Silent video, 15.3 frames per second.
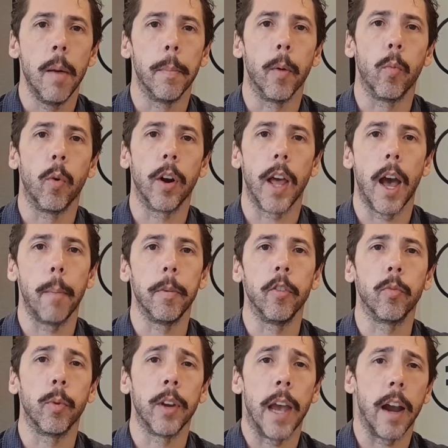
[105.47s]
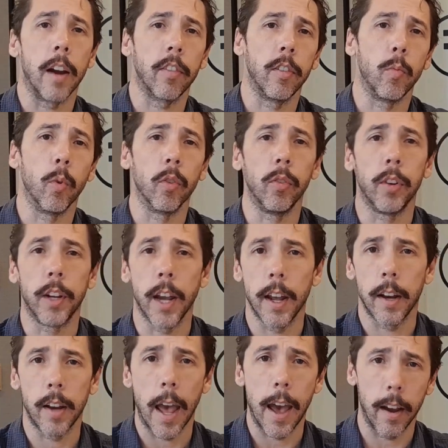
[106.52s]
but what happens when you actually want to
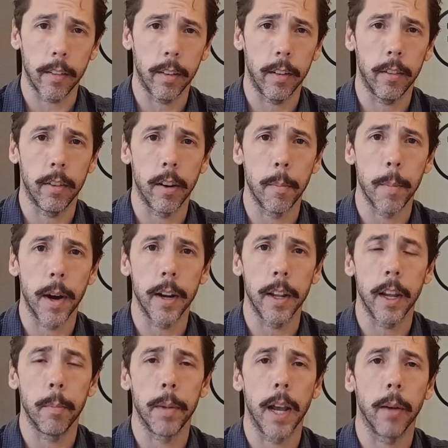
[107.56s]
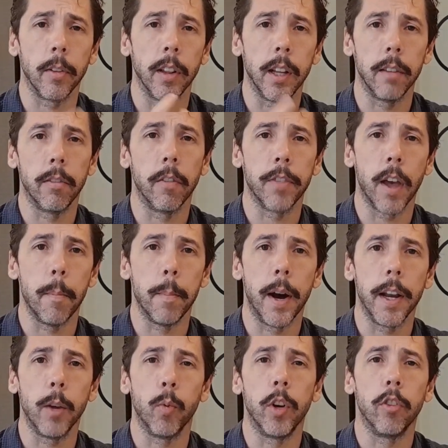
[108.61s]
get access to your money and be able to live off that
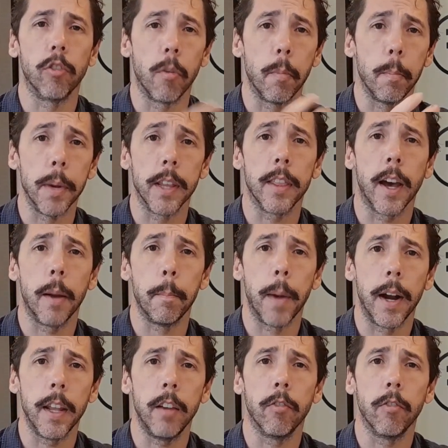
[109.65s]
money when you remit that money,